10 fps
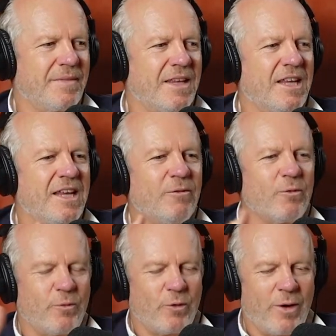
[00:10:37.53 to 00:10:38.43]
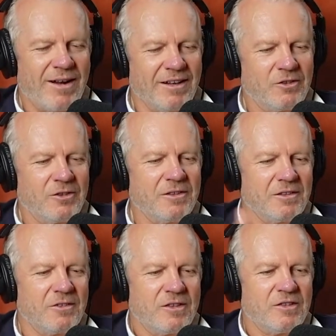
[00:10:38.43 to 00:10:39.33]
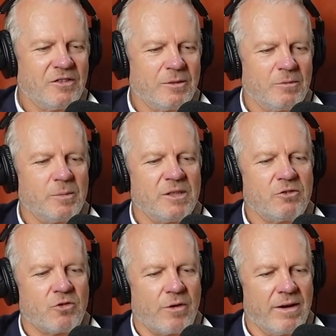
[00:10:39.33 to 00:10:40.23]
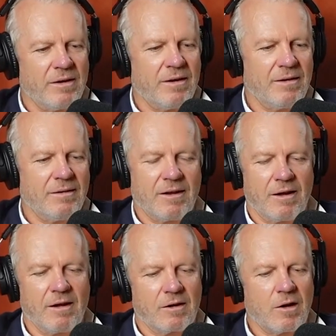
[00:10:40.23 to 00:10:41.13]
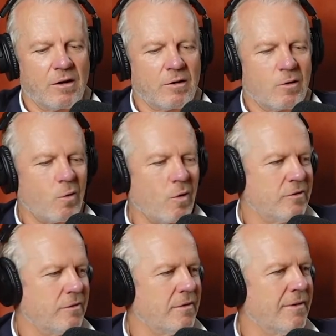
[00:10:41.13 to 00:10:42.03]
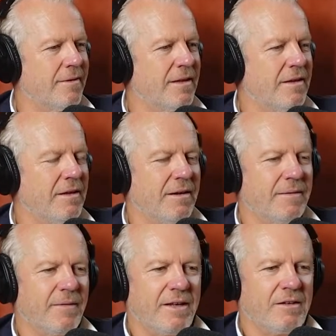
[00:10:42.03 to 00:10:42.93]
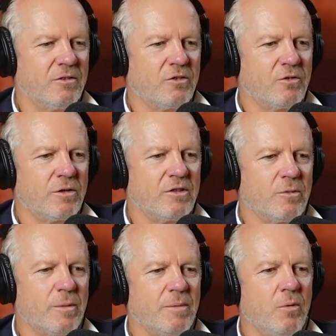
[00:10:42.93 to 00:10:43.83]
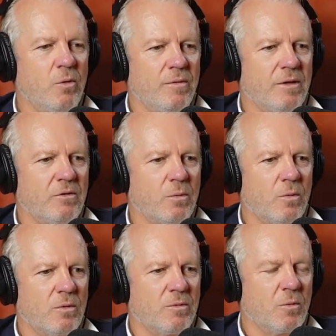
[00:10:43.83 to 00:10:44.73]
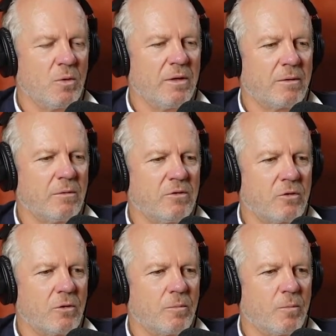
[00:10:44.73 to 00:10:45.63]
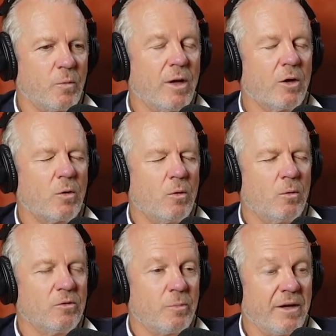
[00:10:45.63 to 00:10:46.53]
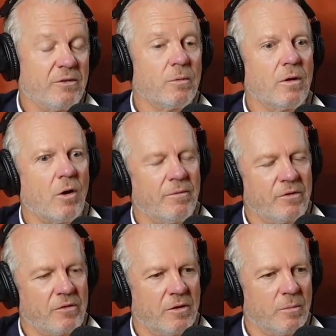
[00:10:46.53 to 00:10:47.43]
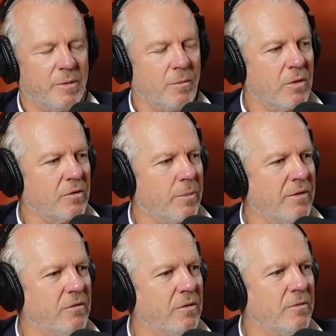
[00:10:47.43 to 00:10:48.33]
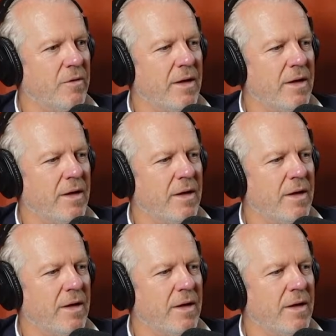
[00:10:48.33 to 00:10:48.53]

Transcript: give, for our listeners, there seems to be a trend in across the industry to be moving towards more liquid-cooled space, obviously a little bit more expensive,